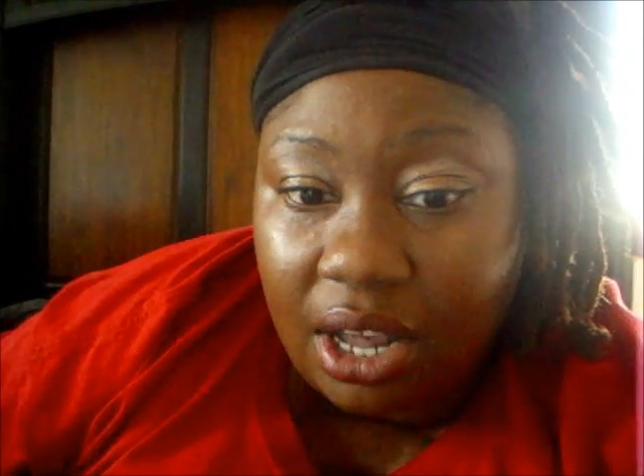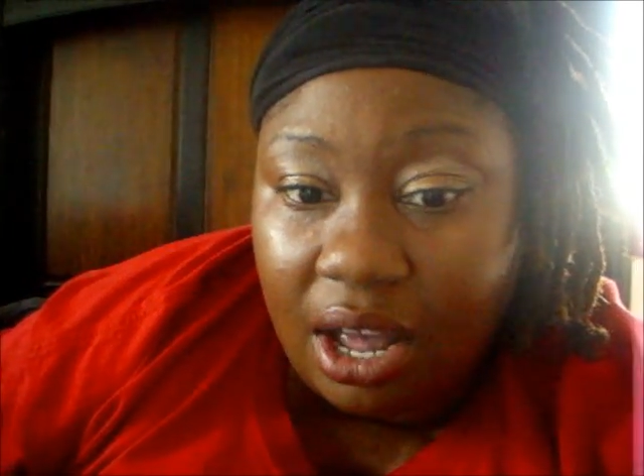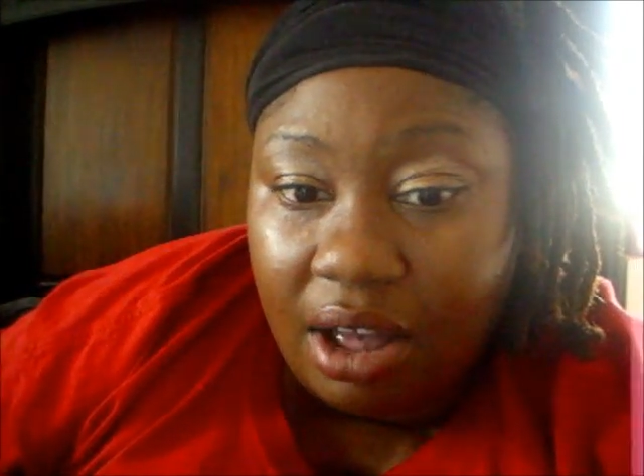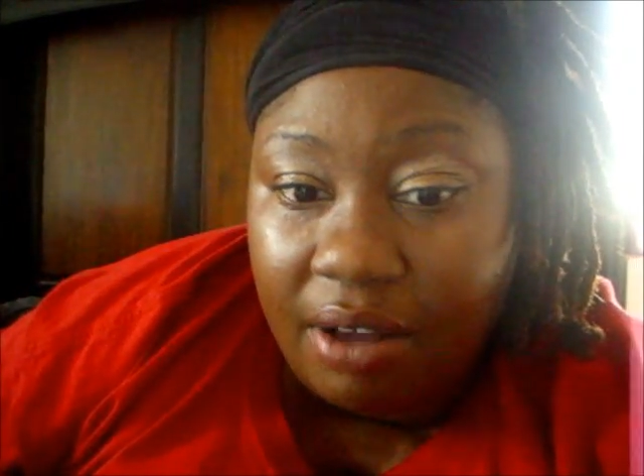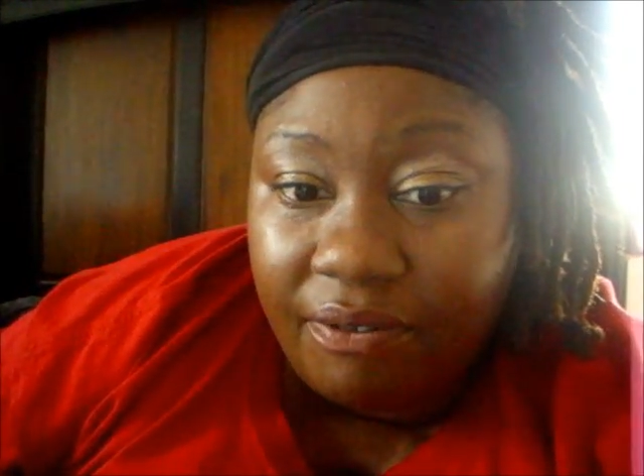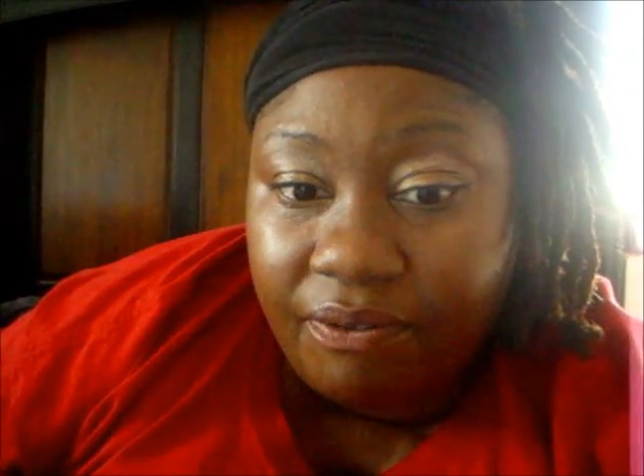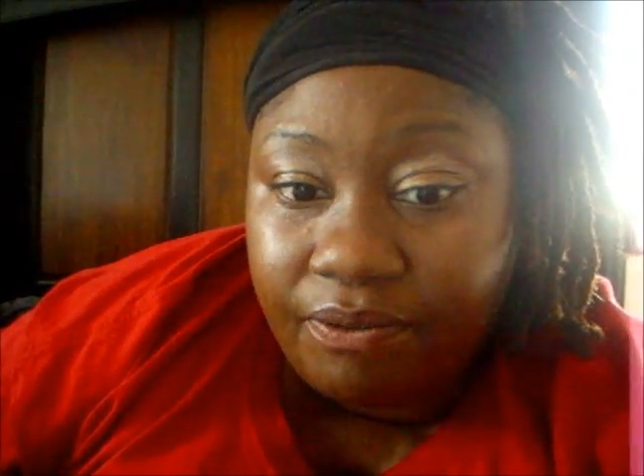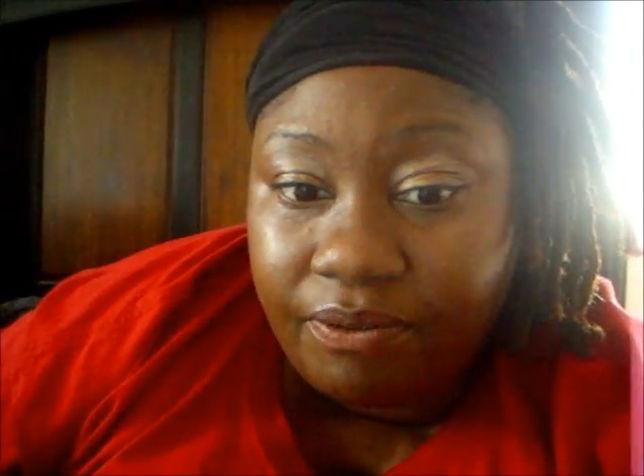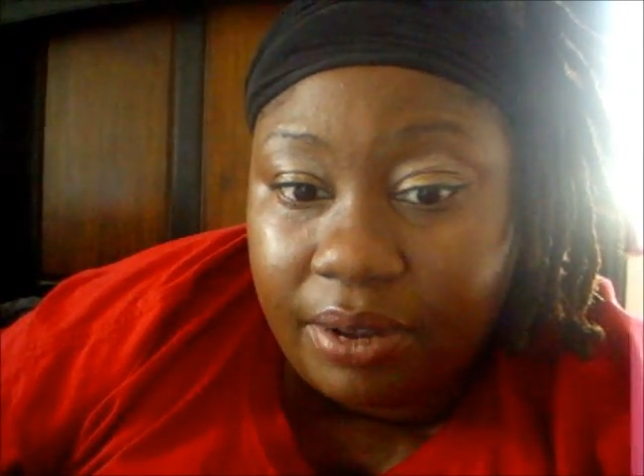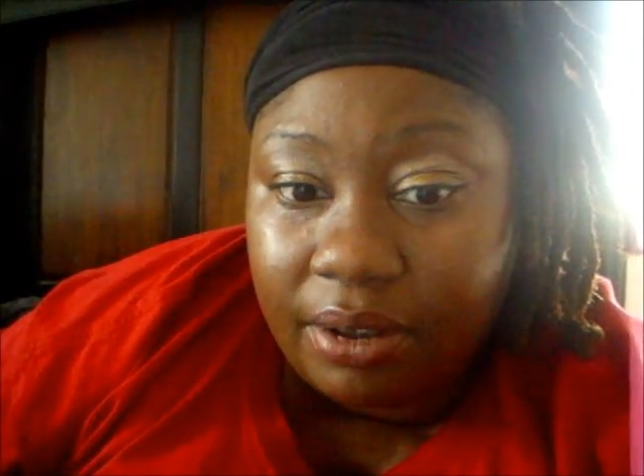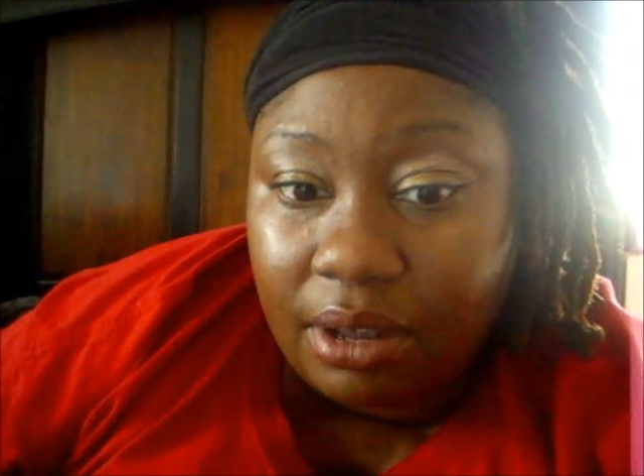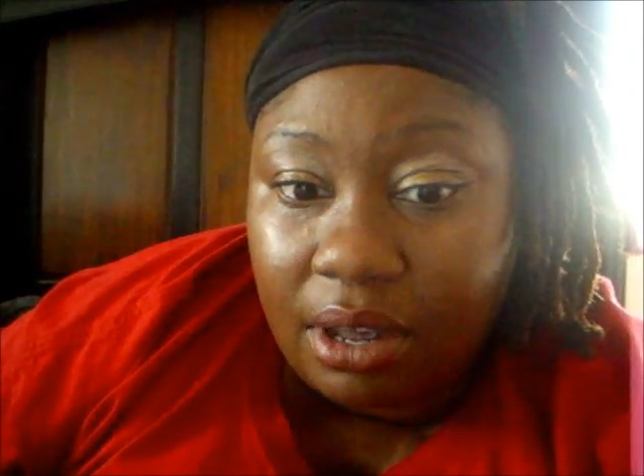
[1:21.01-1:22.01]
of
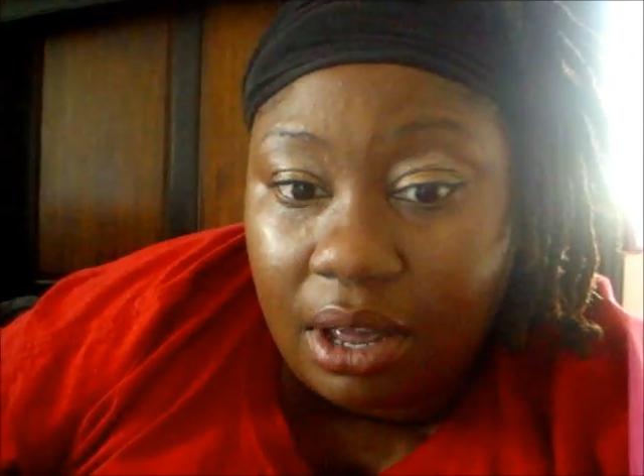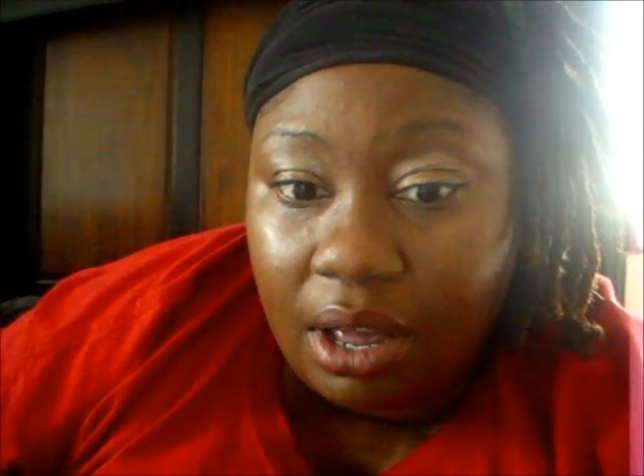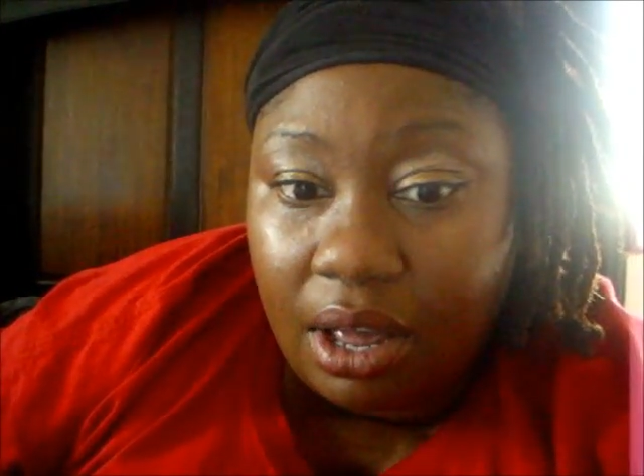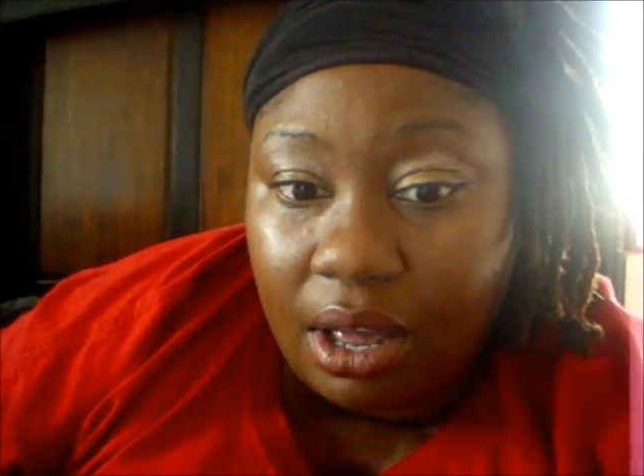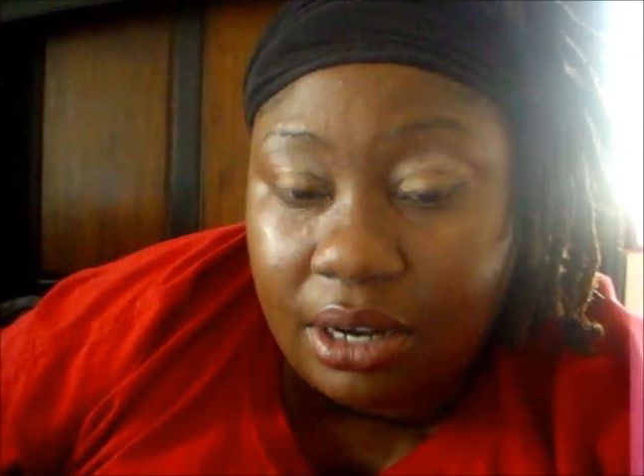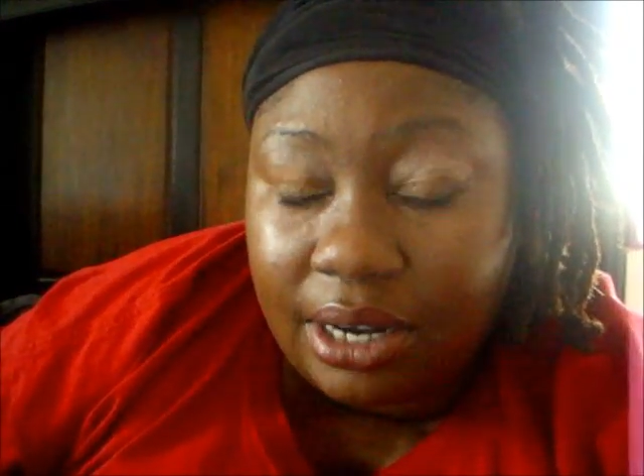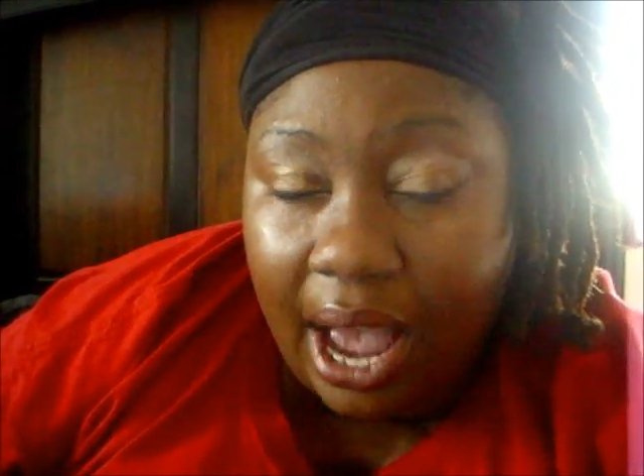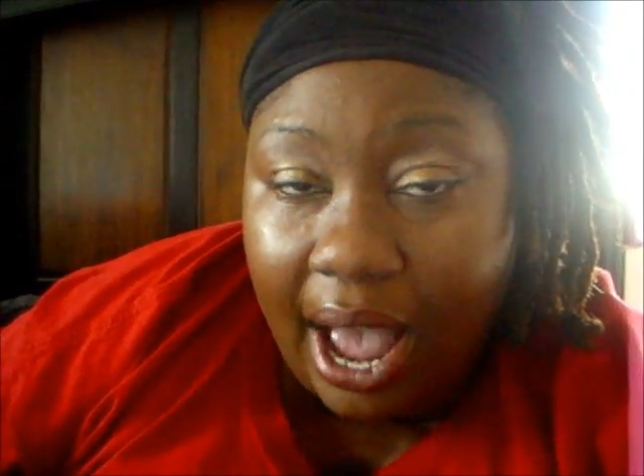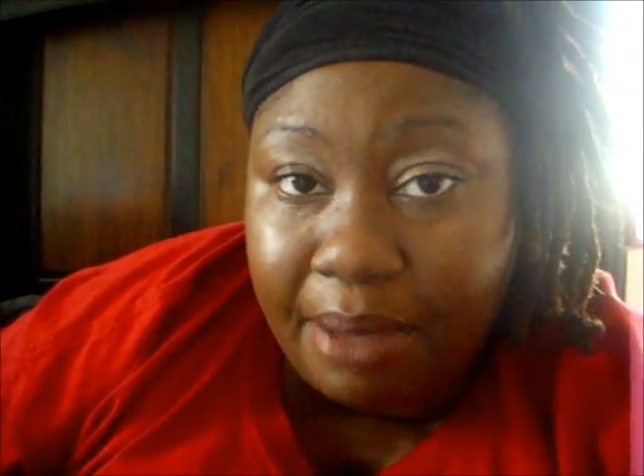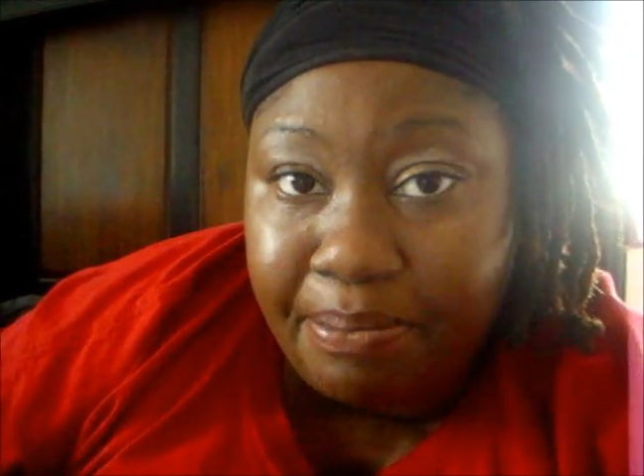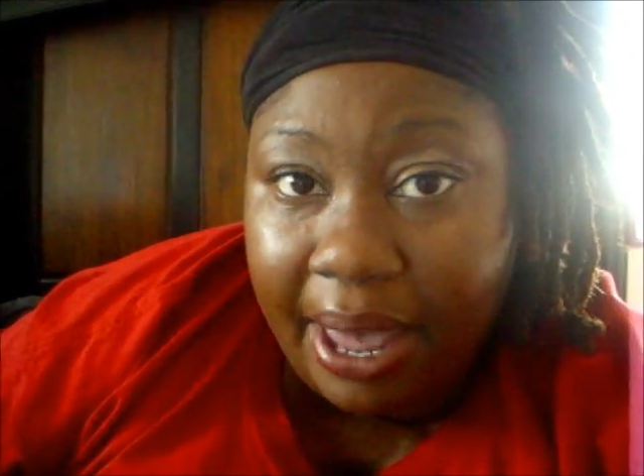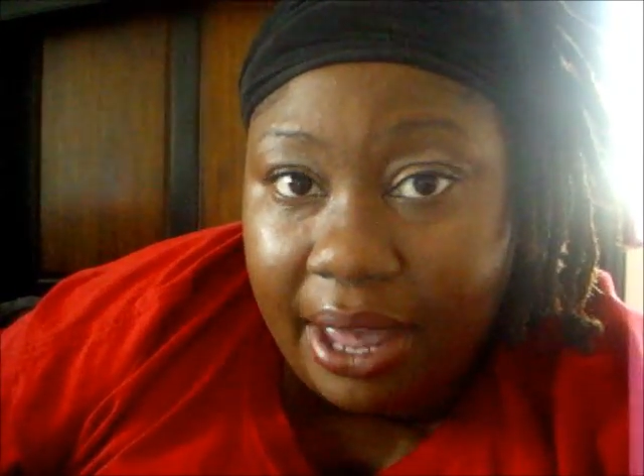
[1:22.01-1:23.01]

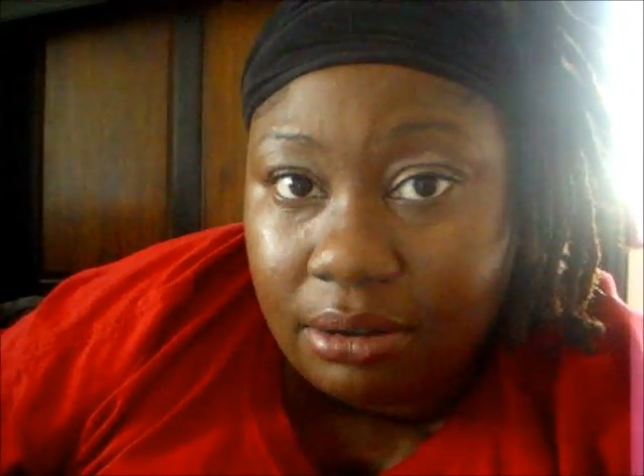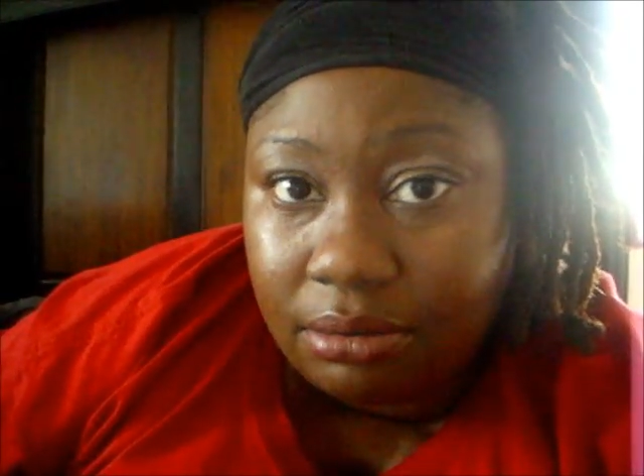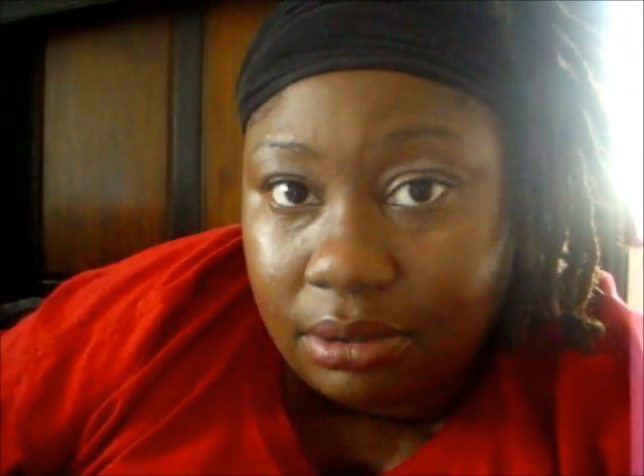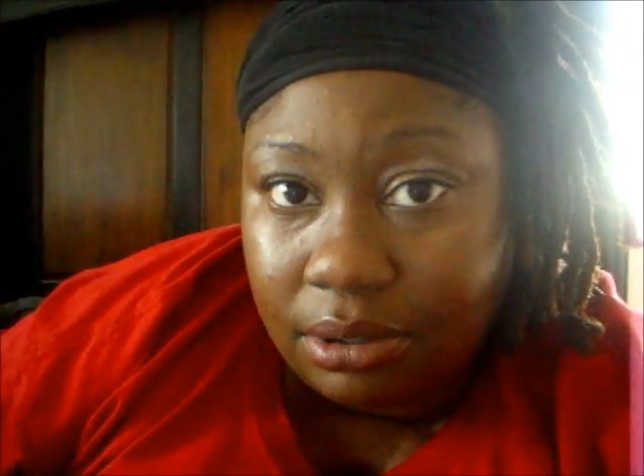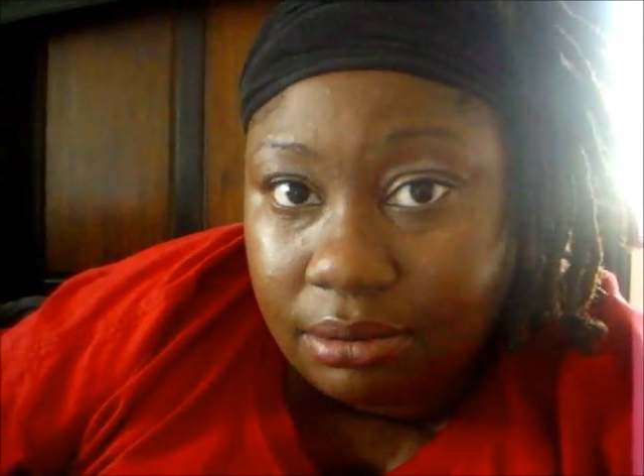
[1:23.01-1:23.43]
9 pounds.